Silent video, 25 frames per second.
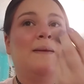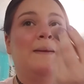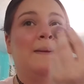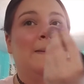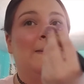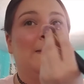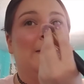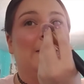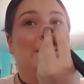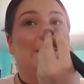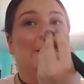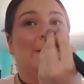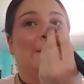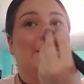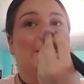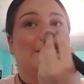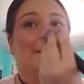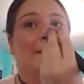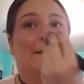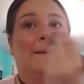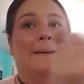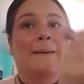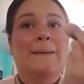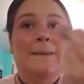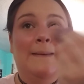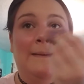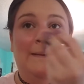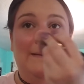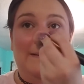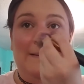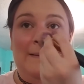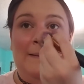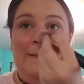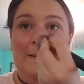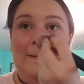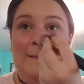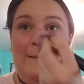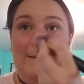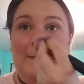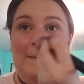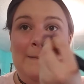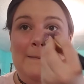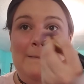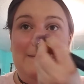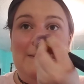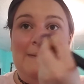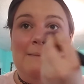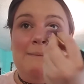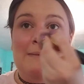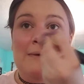And you know, I'll like
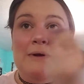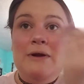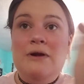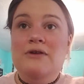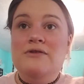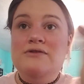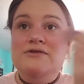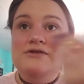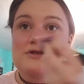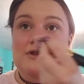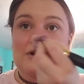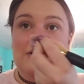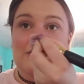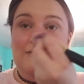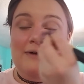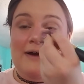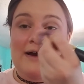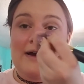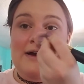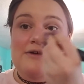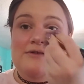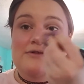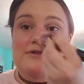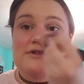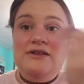make my nose look round,